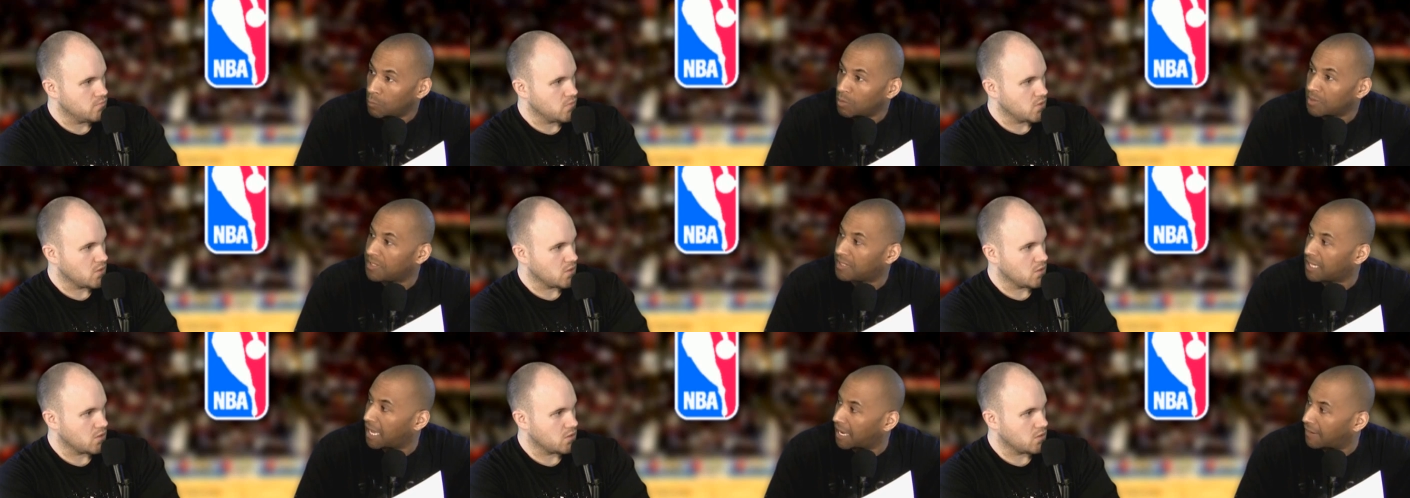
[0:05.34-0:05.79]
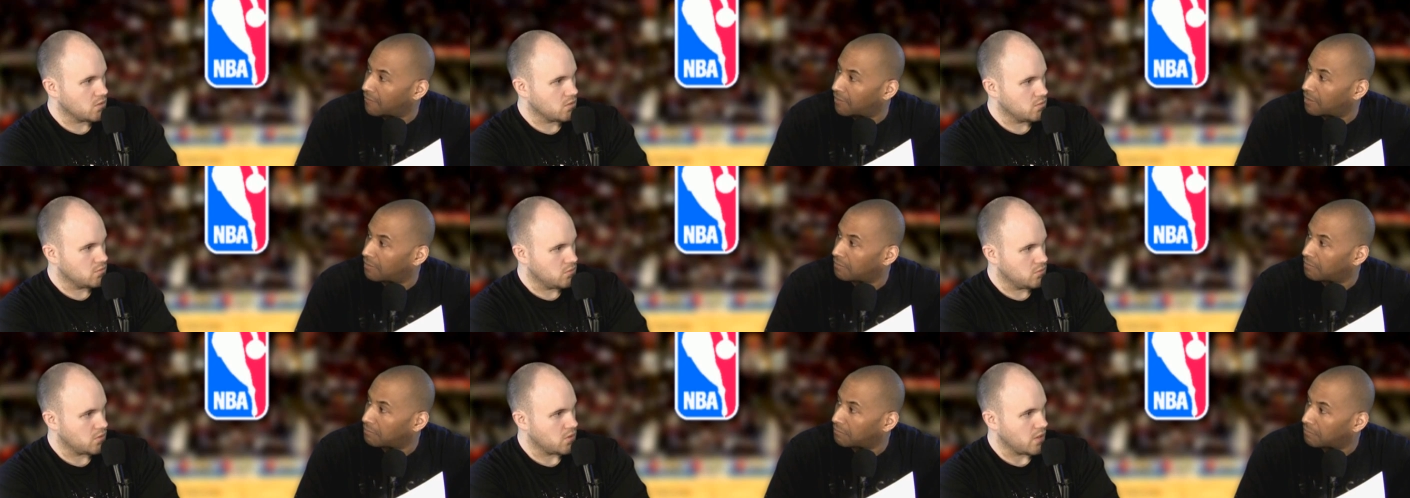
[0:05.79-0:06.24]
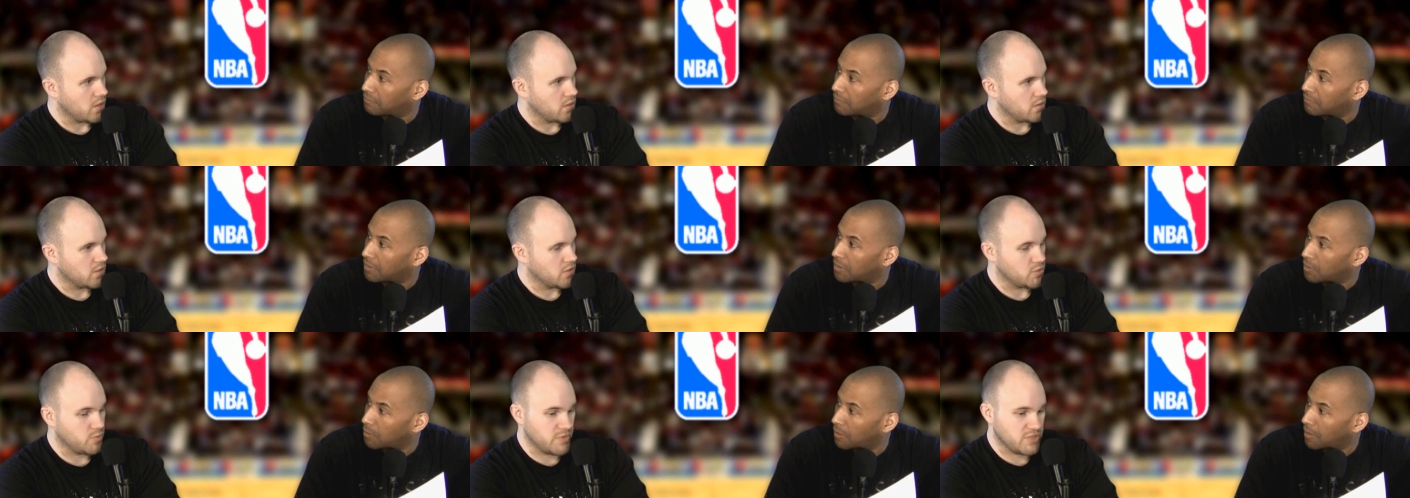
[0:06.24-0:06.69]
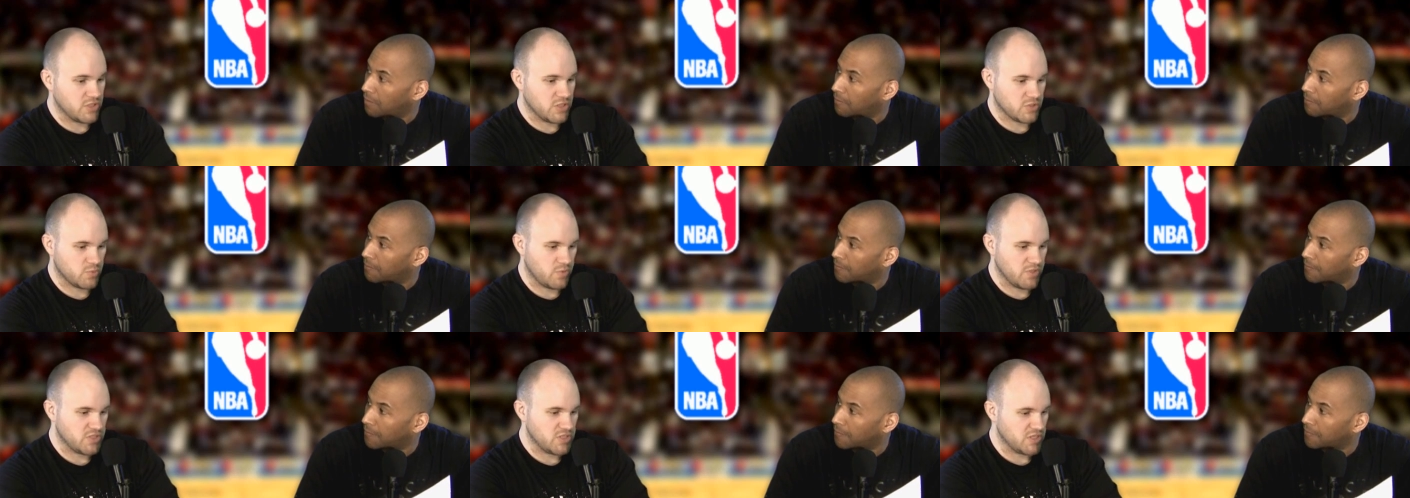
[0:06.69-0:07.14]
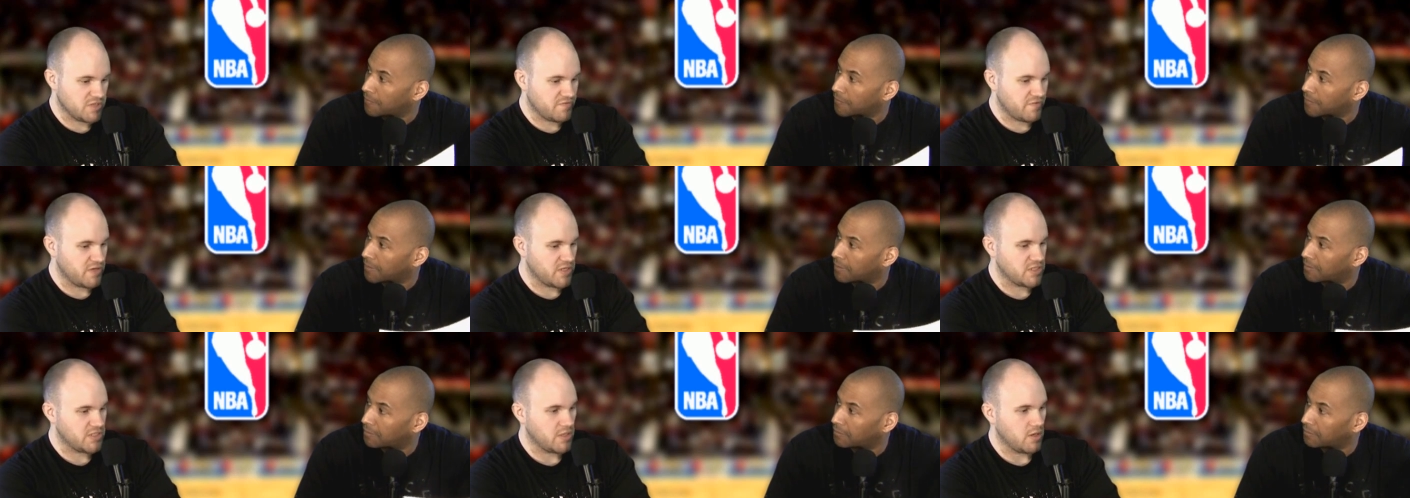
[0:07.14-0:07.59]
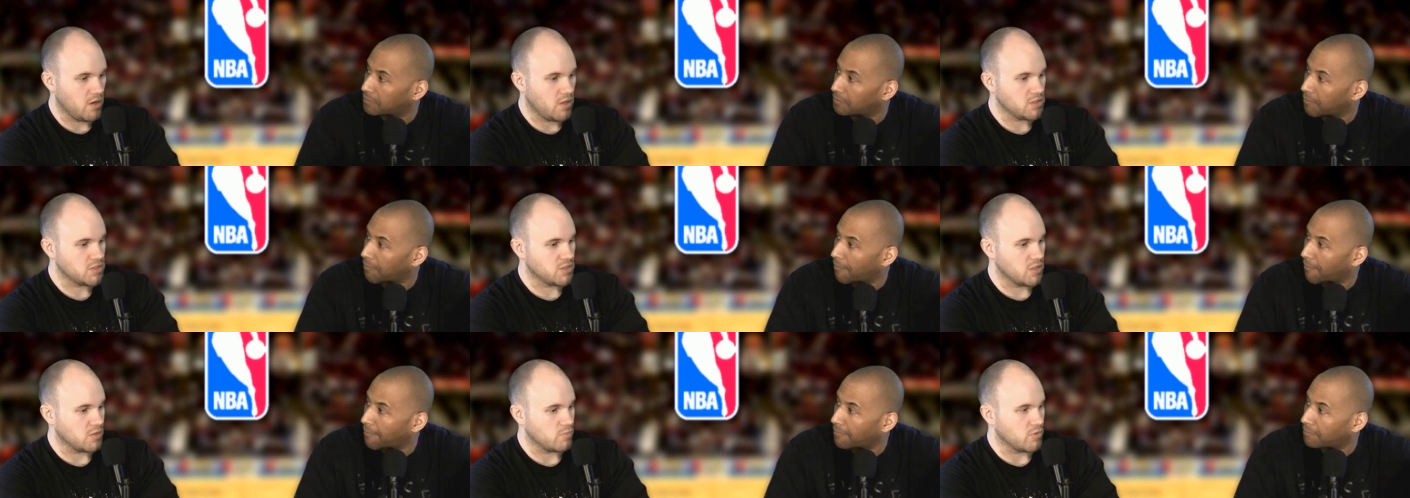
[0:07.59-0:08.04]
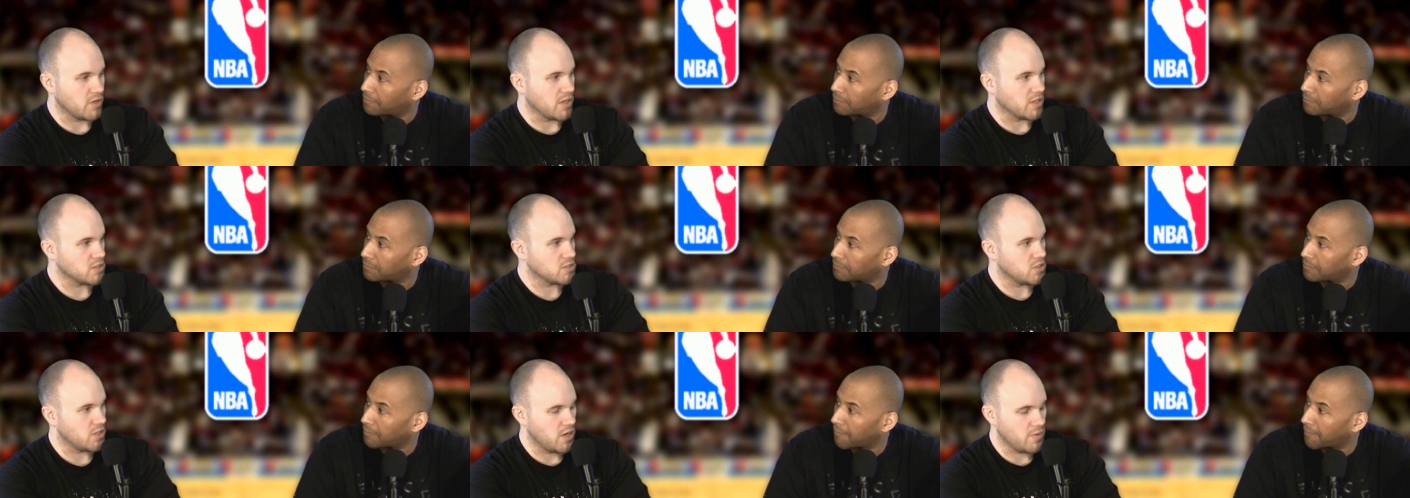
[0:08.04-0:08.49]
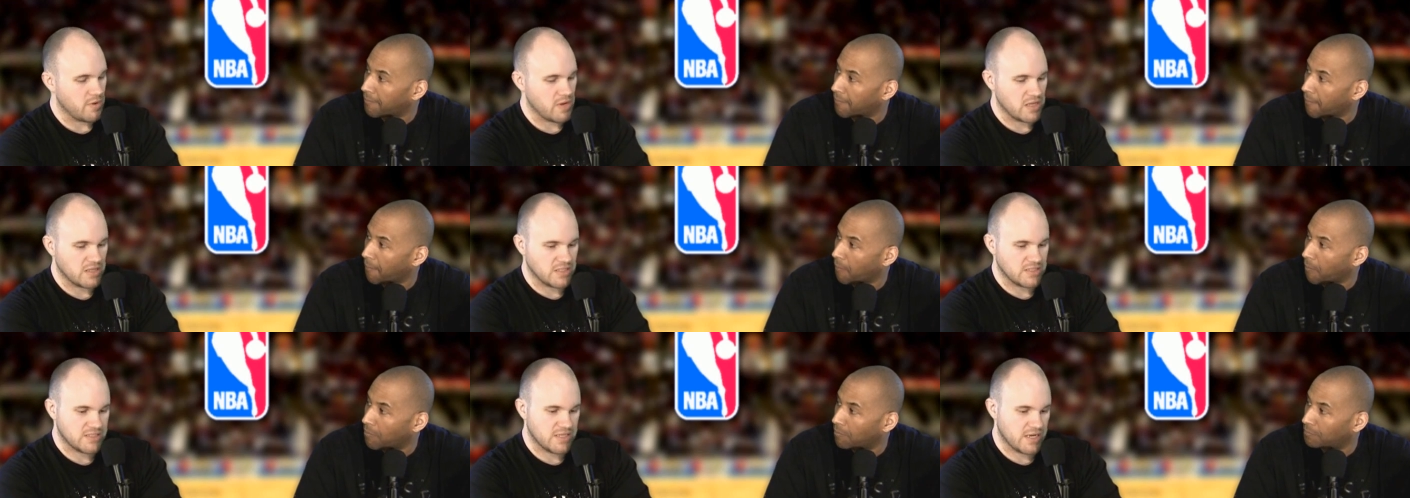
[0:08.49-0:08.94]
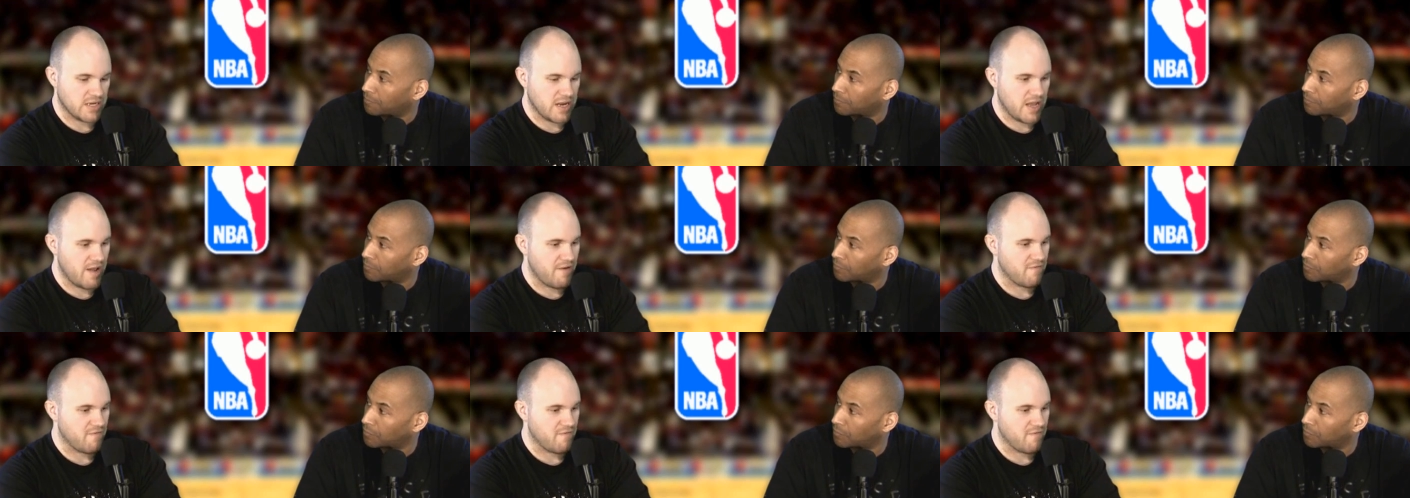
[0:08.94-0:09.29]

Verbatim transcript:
Speaker 1: We'll save it. Okay.
Speaker 2: Because we just finished the All-Star break, so now we got the second